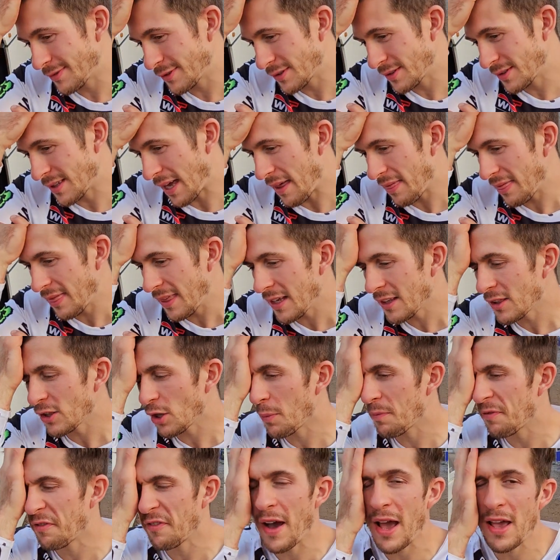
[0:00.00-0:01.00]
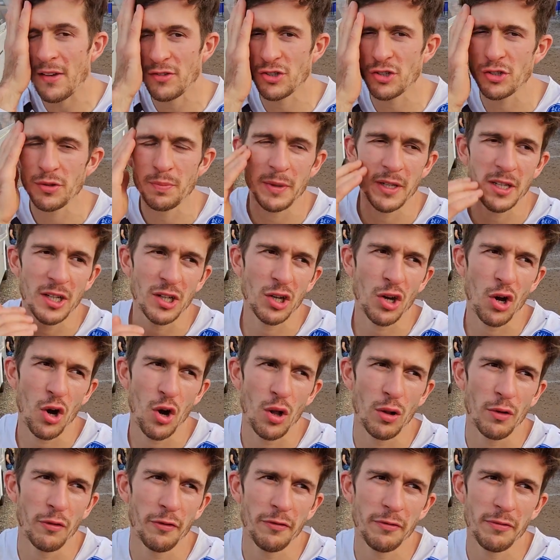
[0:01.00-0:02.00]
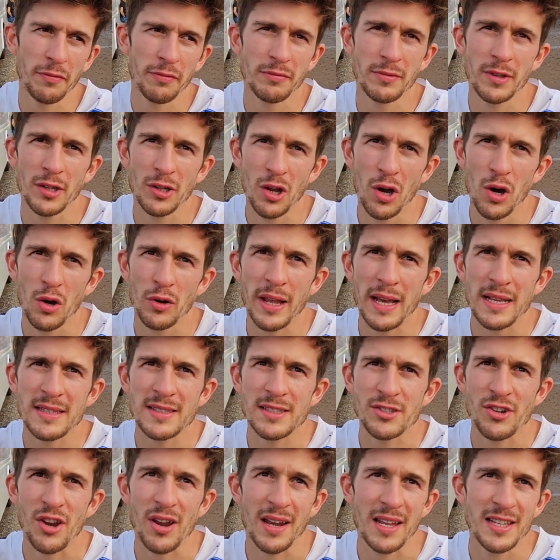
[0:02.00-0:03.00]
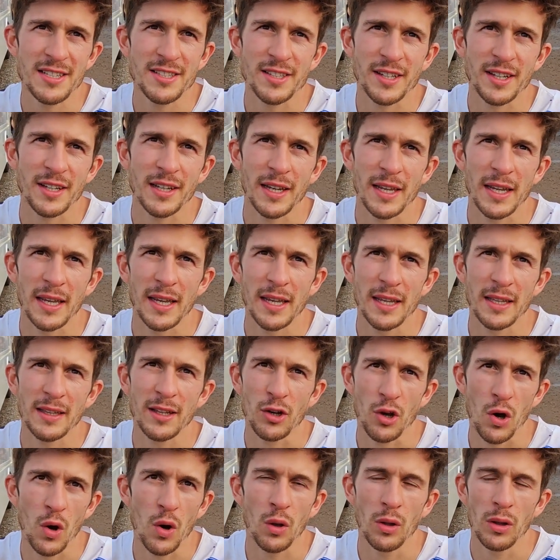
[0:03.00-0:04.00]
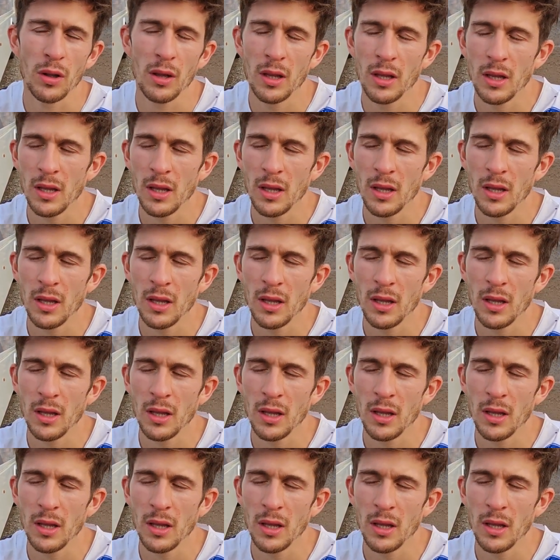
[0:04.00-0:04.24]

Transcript: I think top 5 should be the goal, you know, that's realistically the goal.